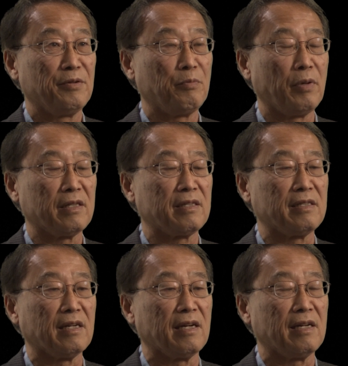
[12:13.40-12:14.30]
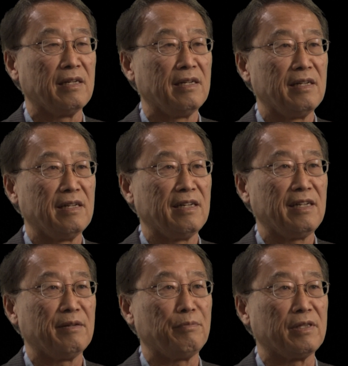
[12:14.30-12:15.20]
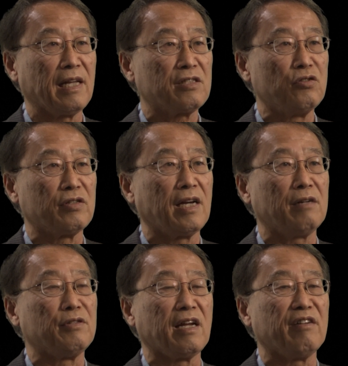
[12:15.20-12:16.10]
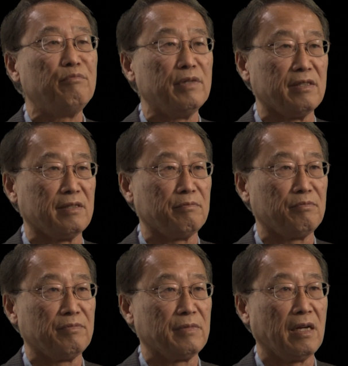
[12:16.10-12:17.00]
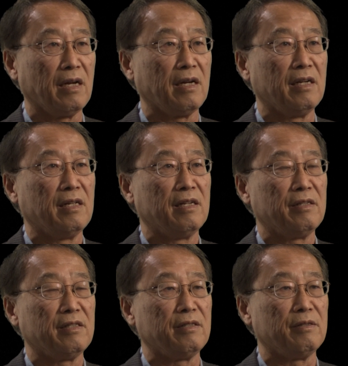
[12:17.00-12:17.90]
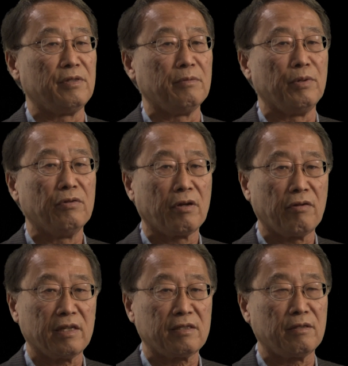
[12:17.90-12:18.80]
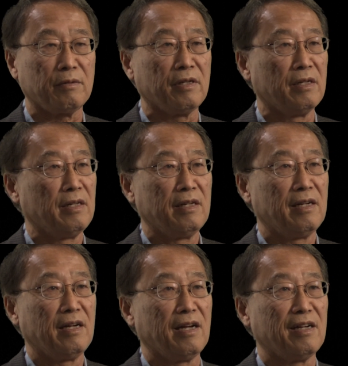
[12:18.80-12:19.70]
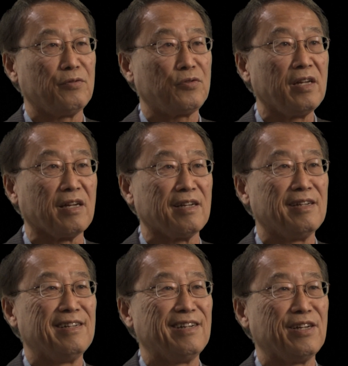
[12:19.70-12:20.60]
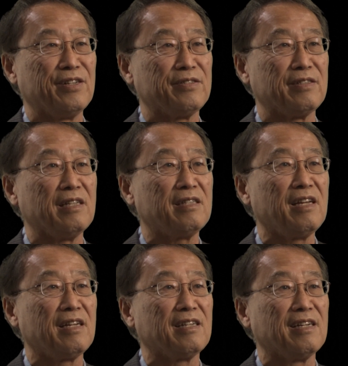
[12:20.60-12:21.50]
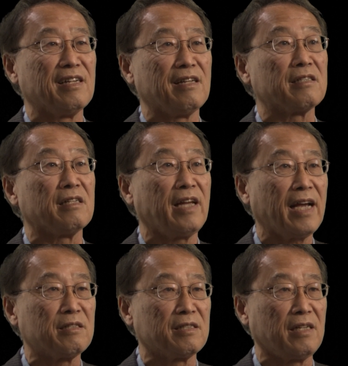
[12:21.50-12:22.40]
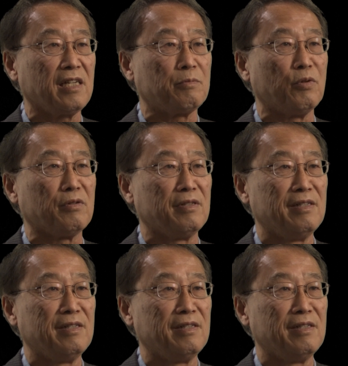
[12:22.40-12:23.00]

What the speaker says: But that's not how the government, the bureaucrats, think. They think like the textbook.